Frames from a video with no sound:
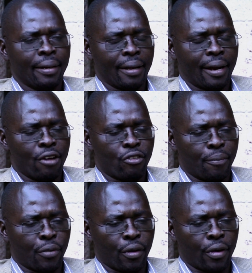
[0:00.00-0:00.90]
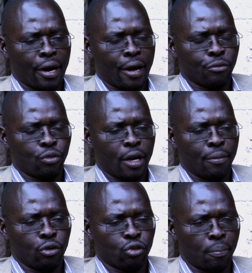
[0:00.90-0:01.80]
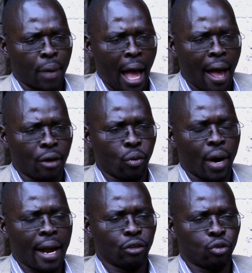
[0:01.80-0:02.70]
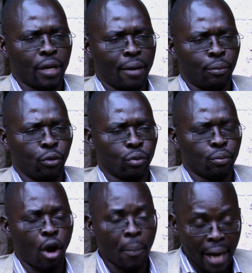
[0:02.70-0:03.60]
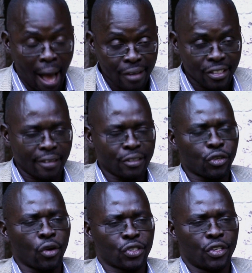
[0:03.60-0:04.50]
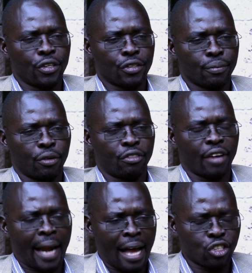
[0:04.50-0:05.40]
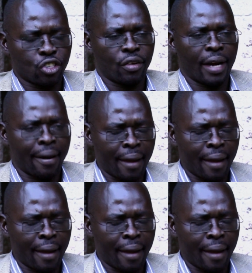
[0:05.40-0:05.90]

the country program, to be able to plan well, to be able to mobilize the resources, both financial and